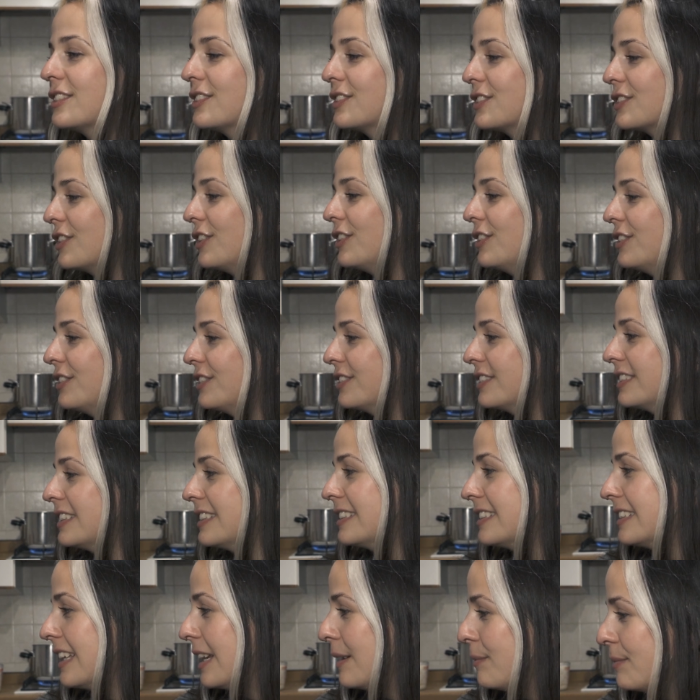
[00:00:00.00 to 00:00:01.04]
So
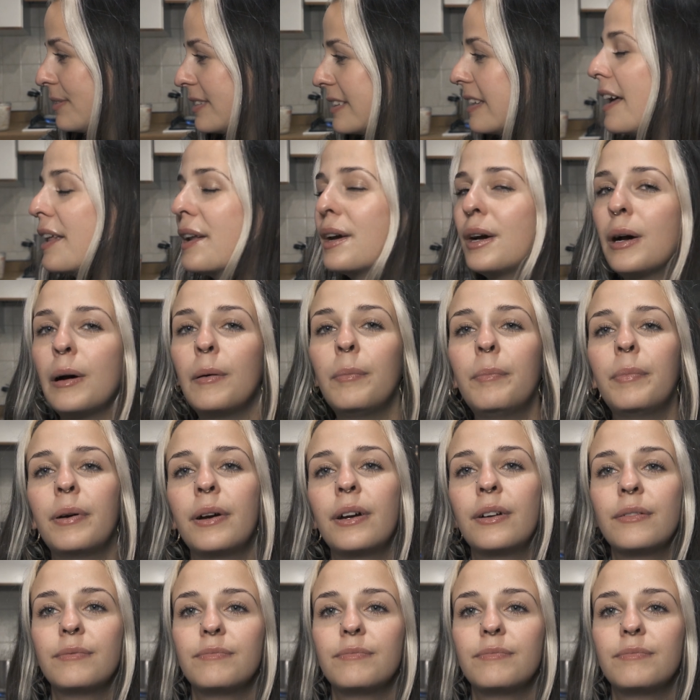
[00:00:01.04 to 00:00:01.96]
same setup,